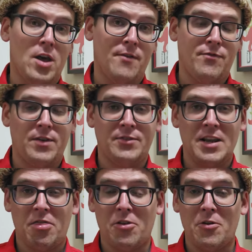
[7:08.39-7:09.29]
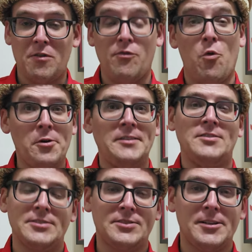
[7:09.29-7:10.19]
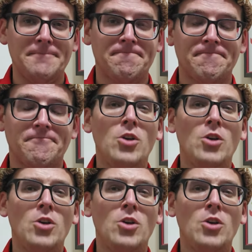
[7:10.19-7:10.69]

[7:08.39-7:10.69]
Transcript: love 15, 30, 40 system.